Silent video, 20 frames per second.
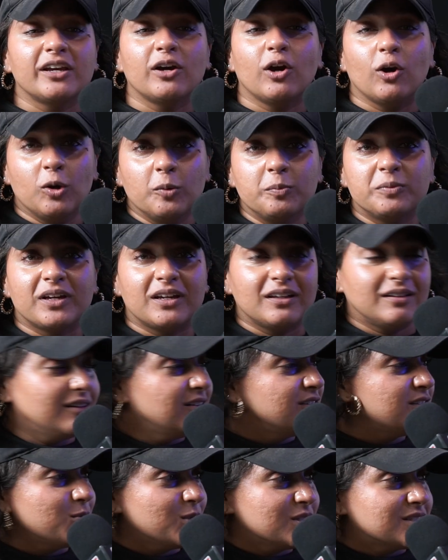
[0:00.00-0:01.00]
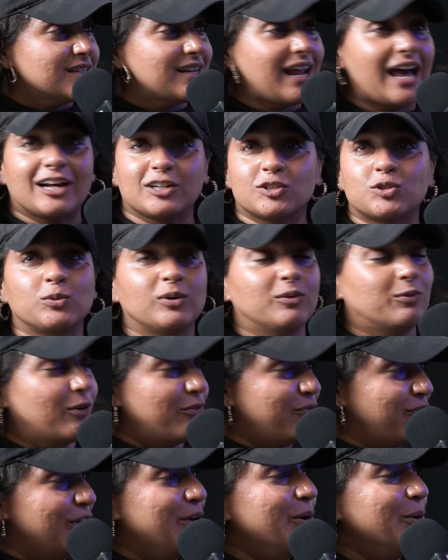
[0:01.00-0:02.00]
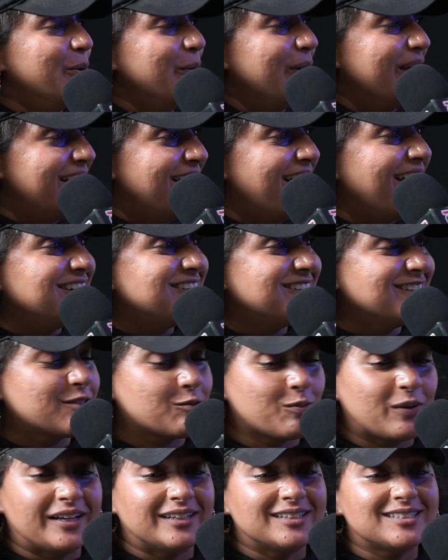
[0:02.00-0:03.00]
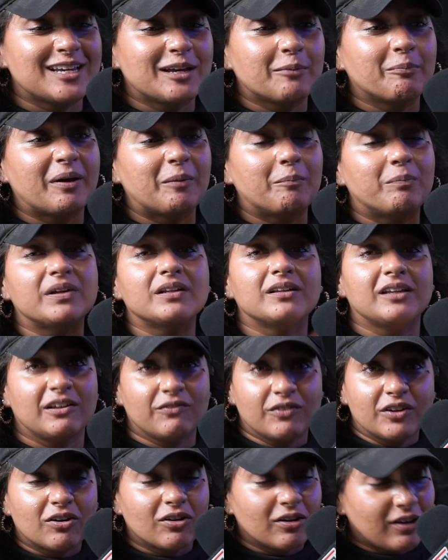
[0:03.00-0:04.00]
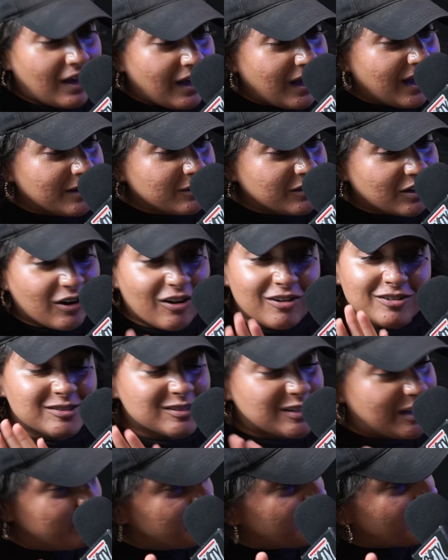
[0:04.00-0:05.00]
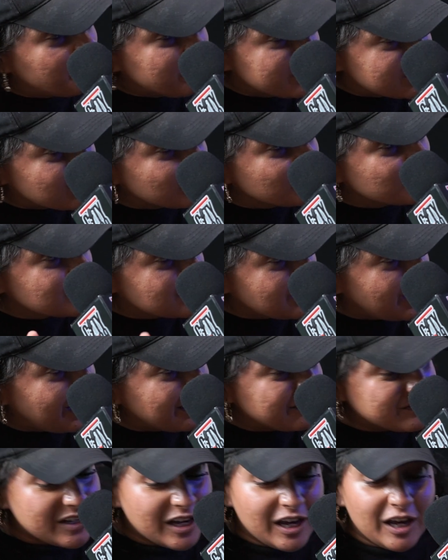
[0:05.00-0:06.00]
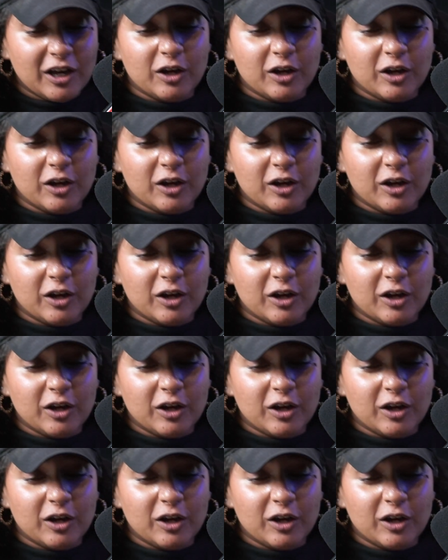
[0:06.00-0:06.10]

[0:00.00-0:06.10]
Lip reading: hope that this was an actual review and not just ranting. But believe it or not, there are some episodes left.